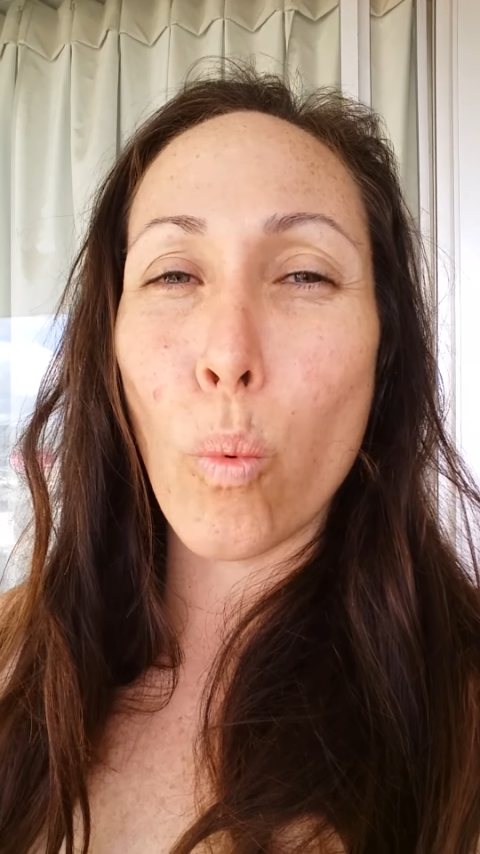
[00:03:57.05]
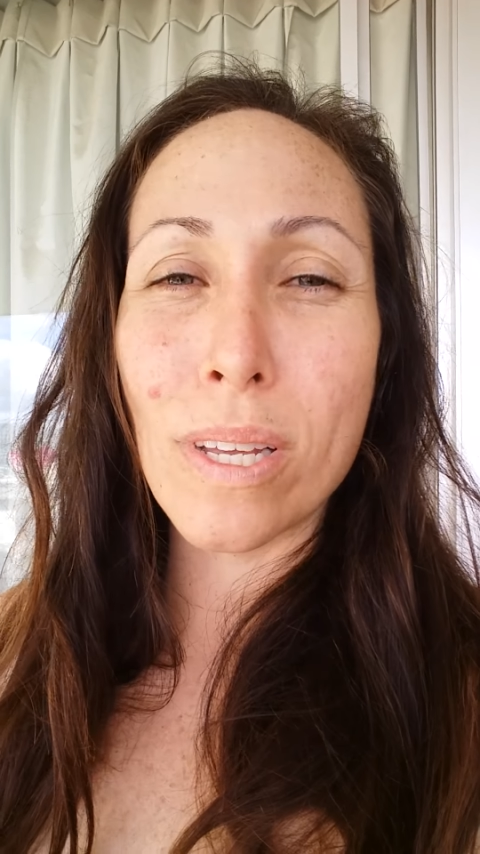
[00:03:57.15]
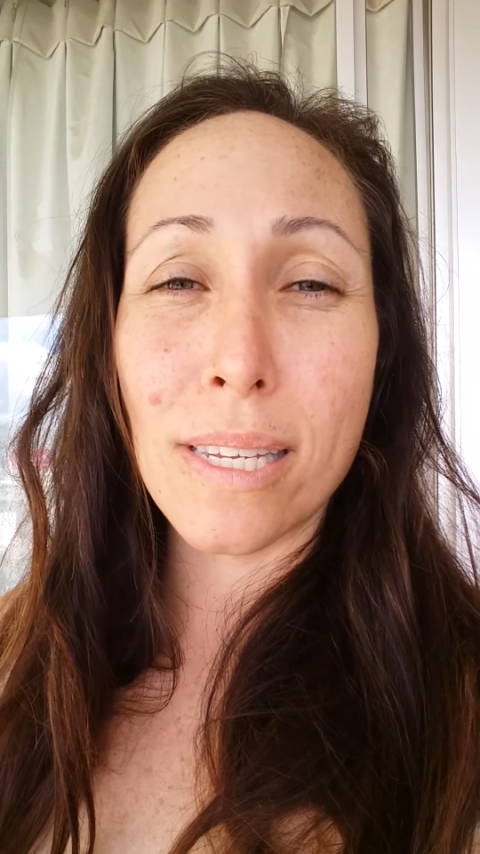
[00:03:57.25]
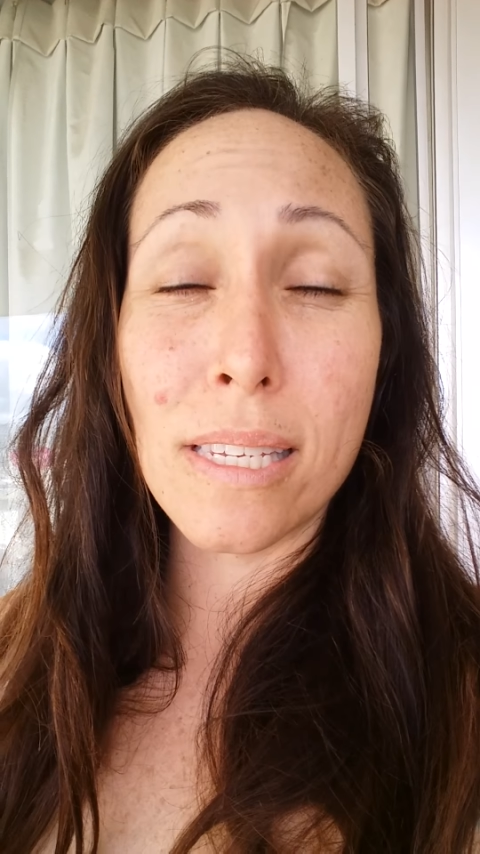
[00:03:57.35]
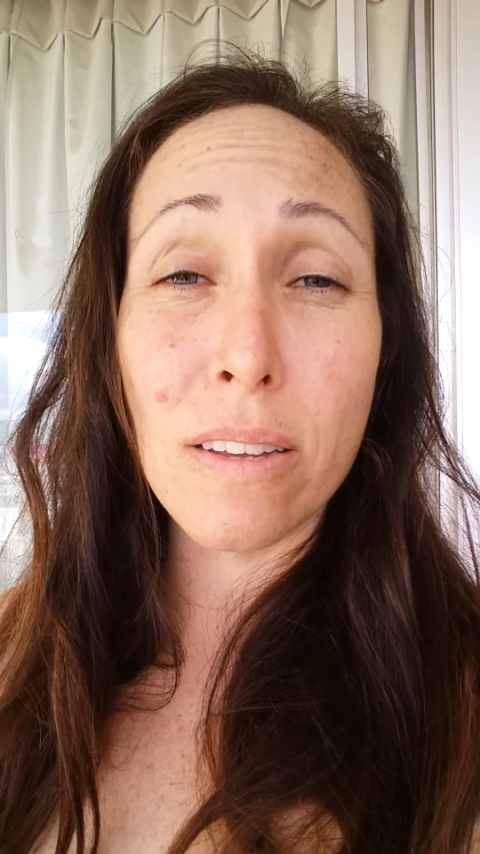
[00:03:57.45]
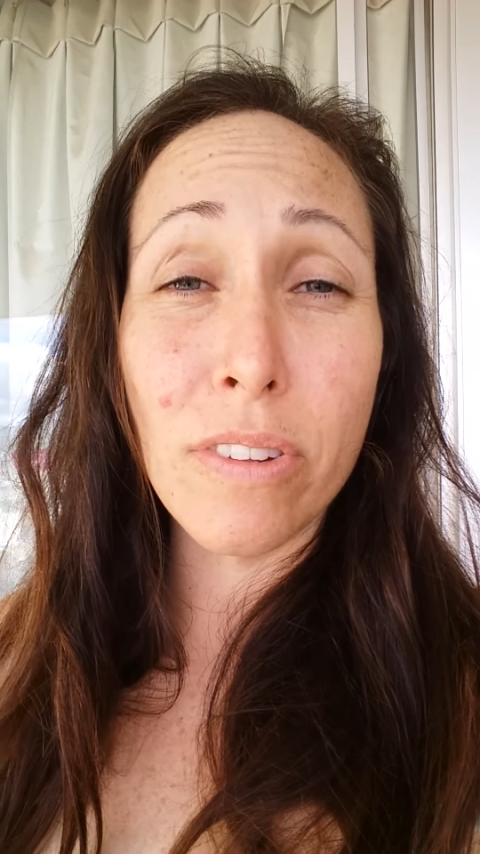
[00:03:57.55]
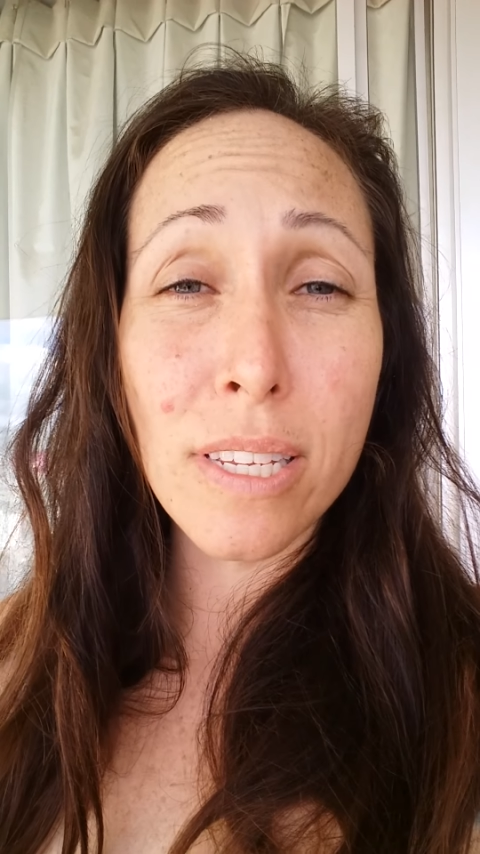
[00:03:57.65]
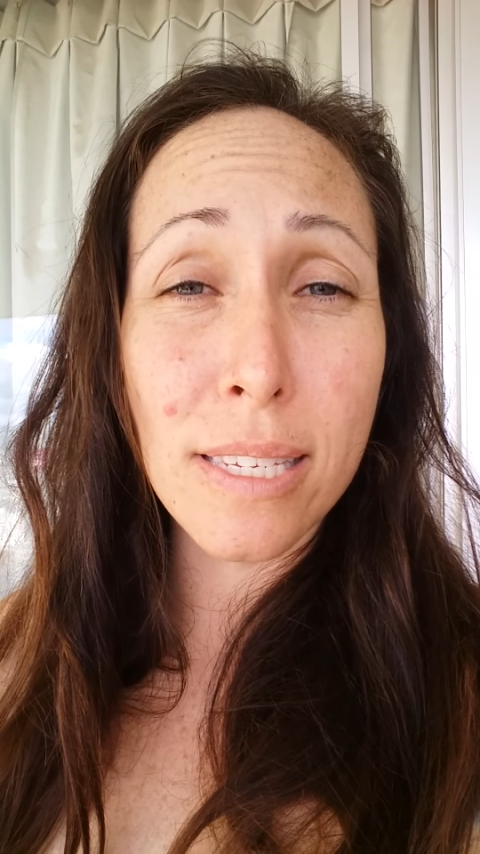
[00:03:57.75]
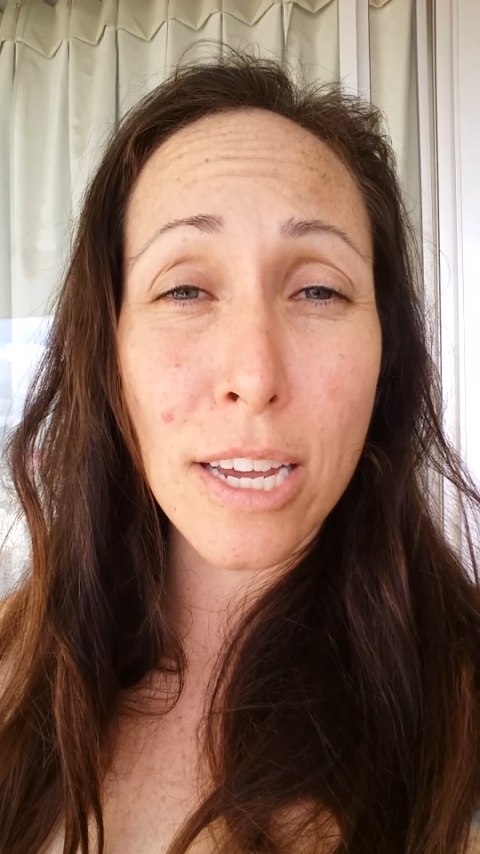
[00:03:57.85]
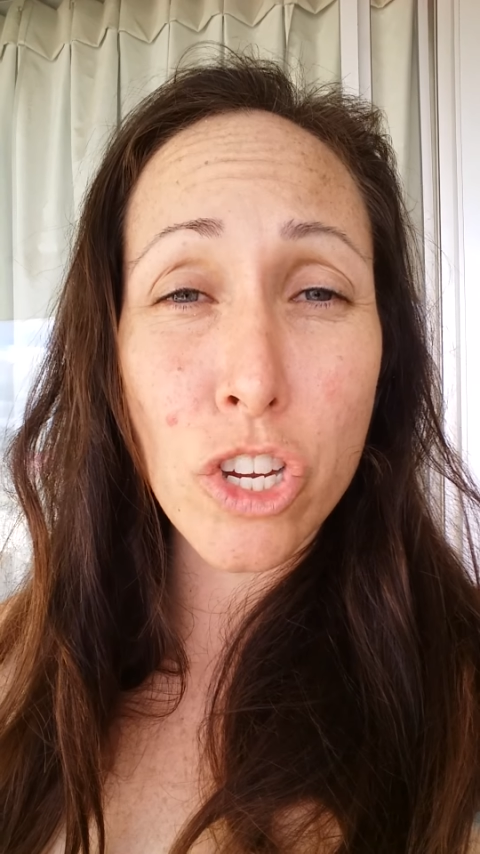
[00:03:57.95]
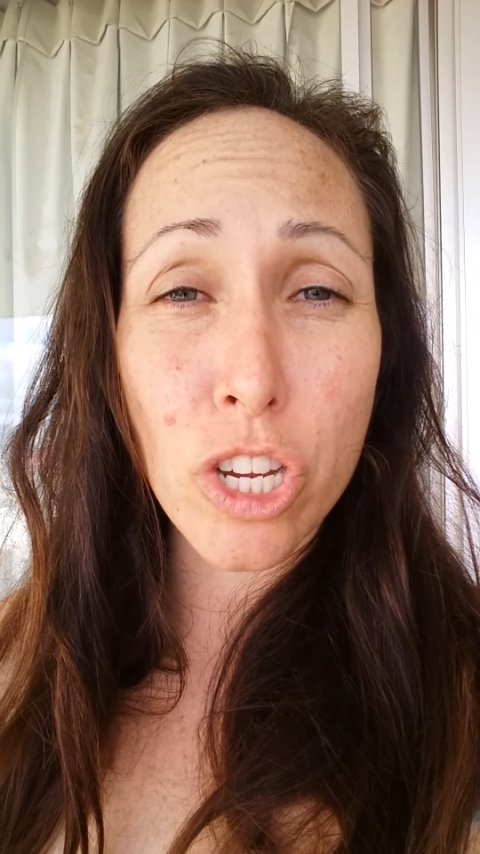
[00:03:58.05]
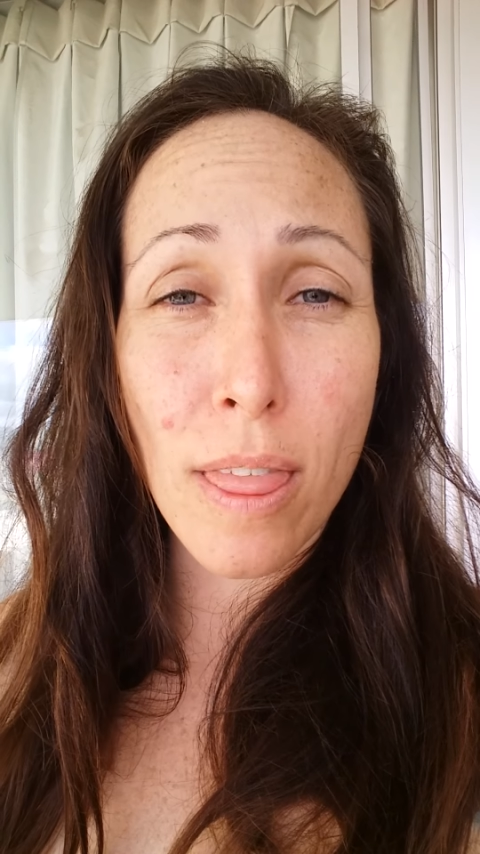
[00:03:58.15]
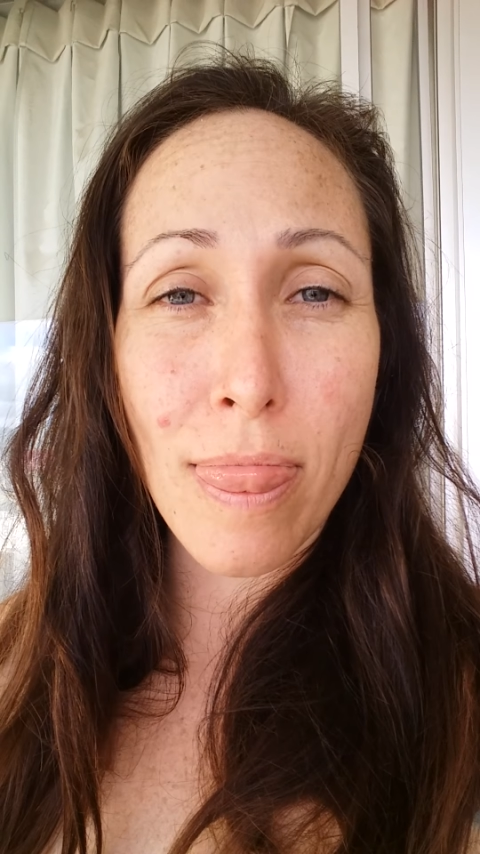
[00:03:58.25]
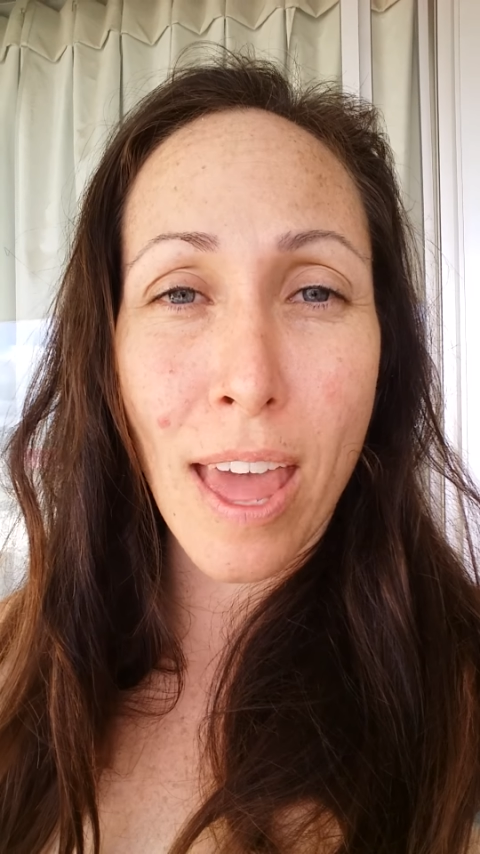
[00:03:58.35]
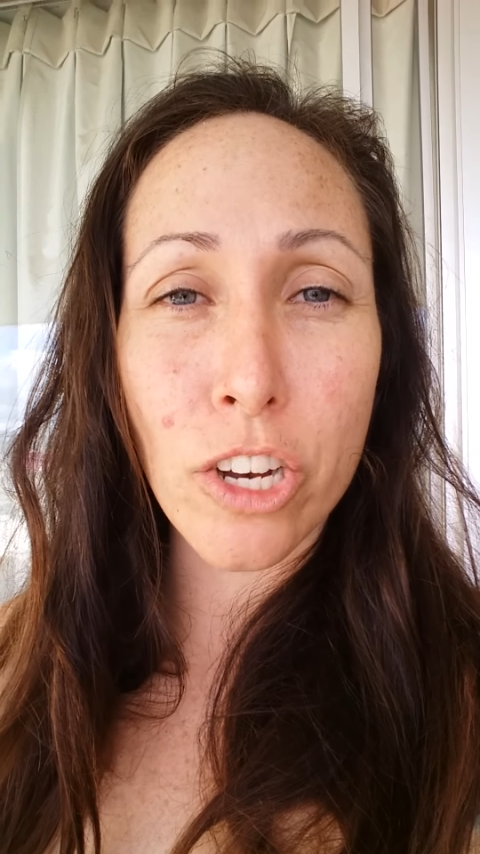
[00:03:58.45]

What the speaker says: was a civilization